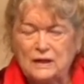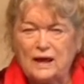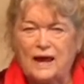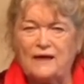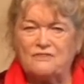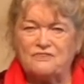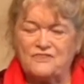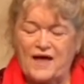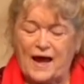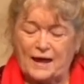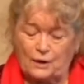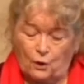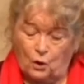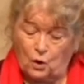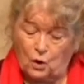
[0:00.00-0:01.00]
and that
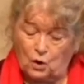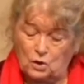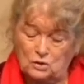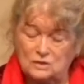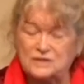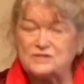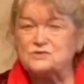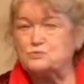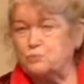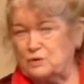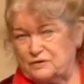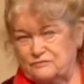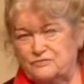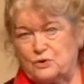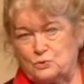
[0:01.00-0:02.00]
all is one
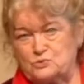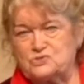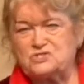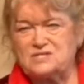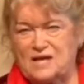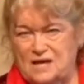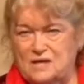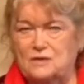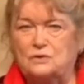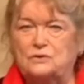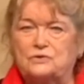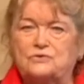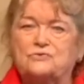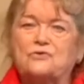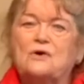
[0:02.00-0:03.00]
of those
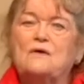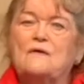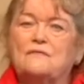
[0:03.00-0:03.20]
tales